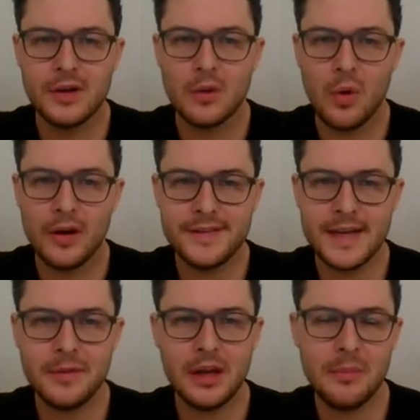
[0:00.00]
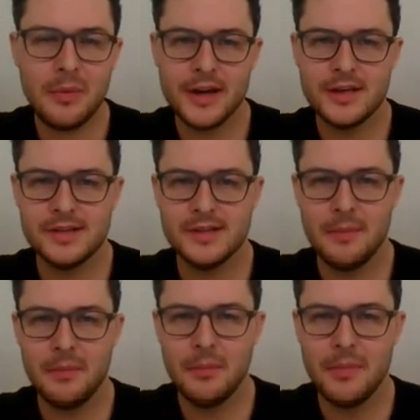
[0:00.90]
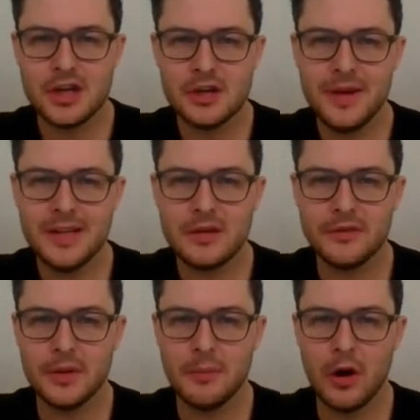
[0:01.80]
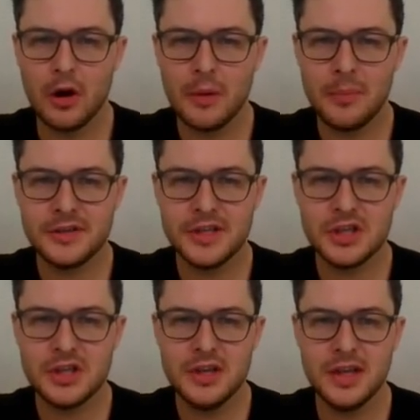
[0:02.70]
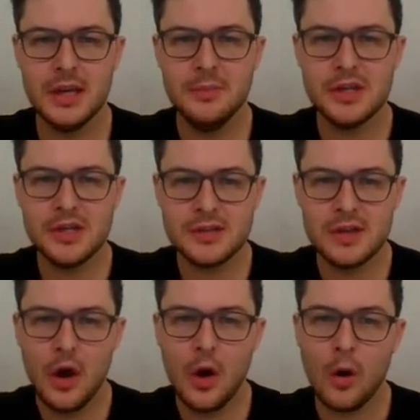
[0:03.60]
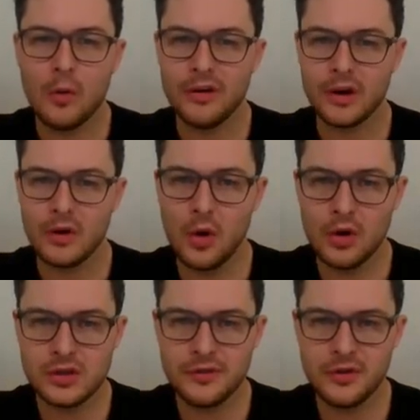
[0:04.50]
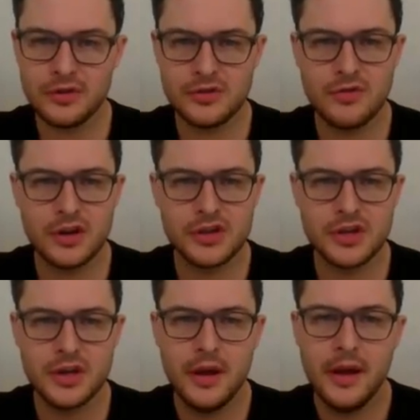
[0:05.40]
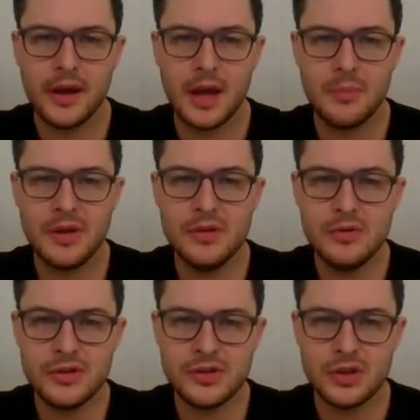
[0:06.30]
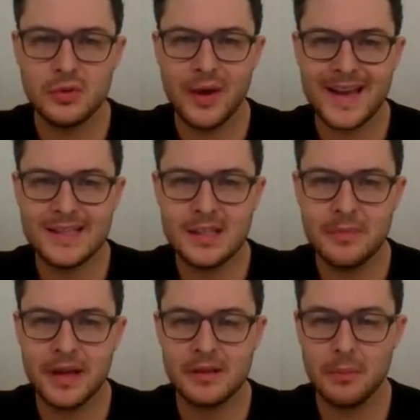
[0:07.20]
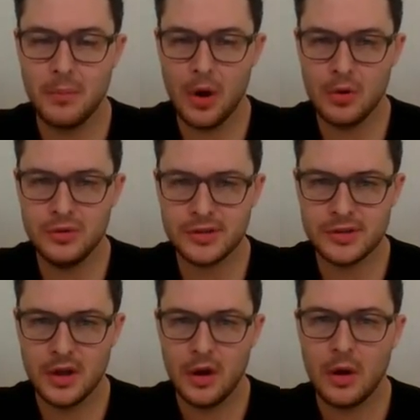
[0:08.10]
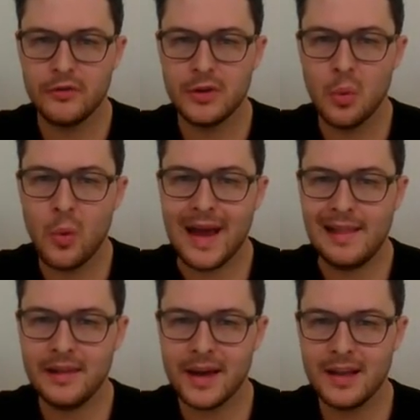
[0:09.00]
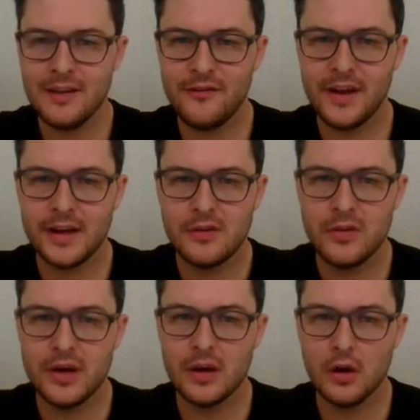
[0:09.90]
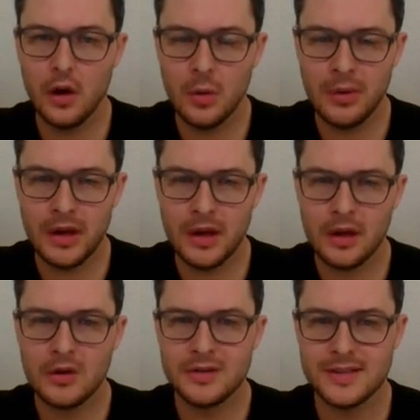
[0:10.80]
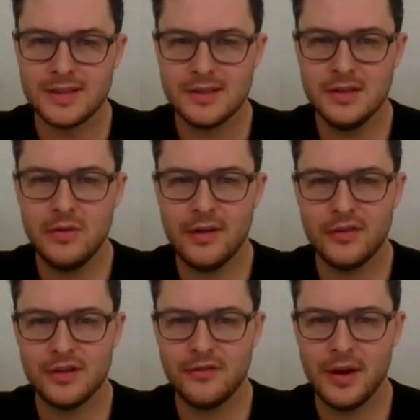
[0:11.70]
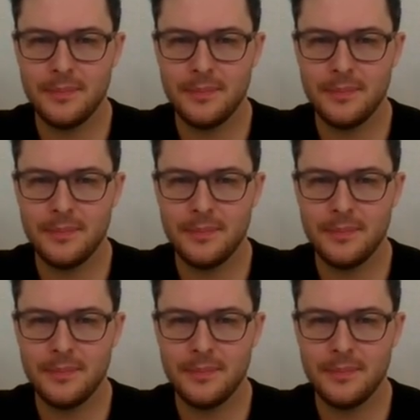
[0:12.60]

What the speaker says: a one-time calibration step, measurements of the marker position in images over the course of construction can be used to estimate the pose of the weld end effector in a globally consistent reference frame.